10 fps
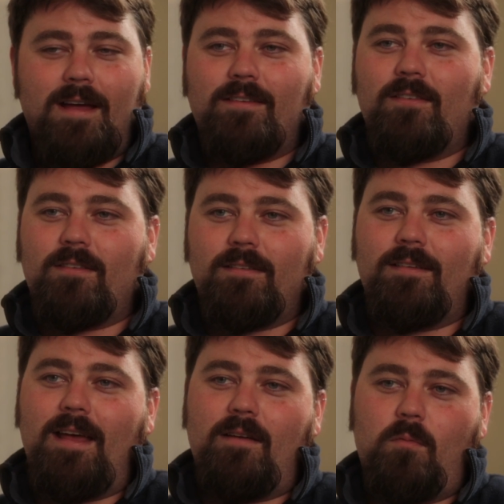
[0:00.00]
I just
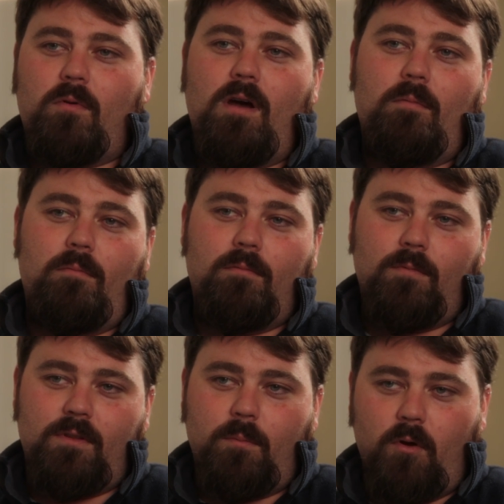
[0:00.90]
have a problem
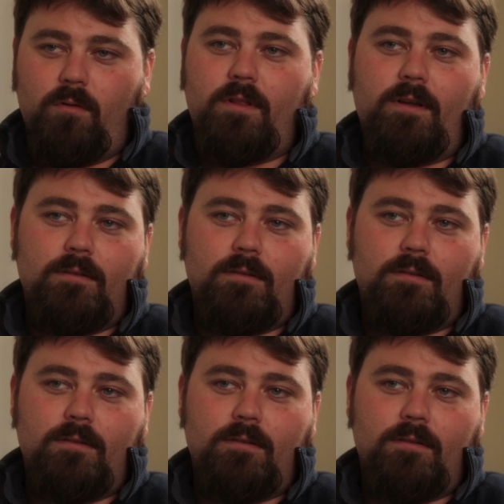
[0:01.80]
with the boat thing.